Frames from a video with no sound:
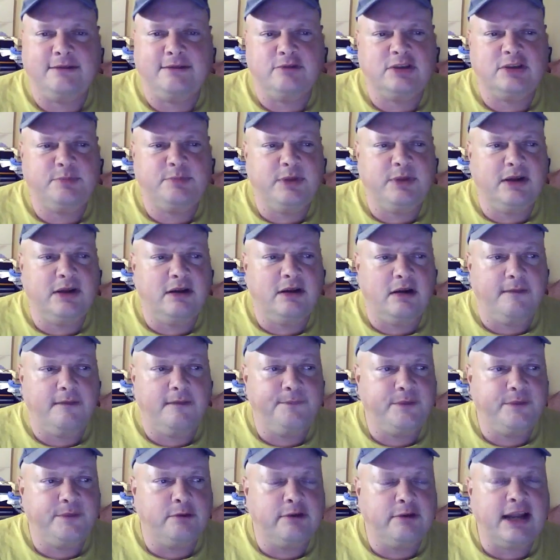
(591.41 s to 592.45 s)
It would just be a
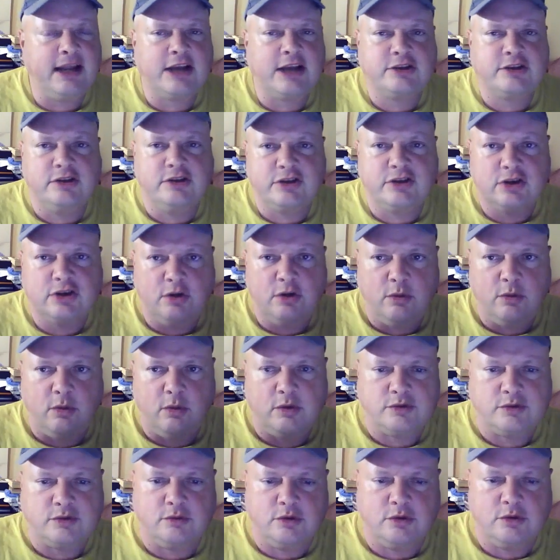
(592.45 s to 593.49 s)
reactionless
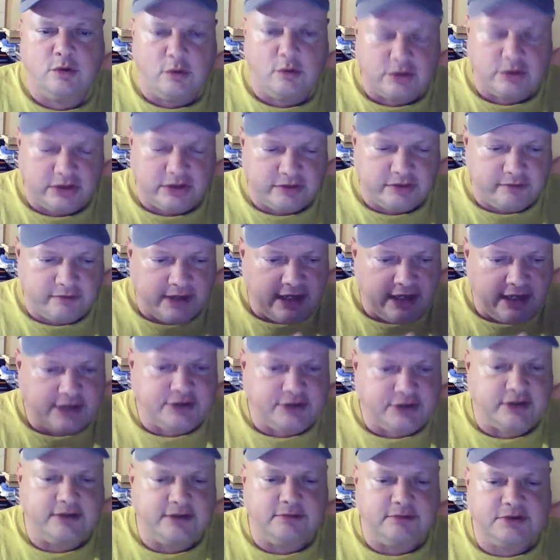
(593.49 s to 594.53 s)
cause or causeless reaction.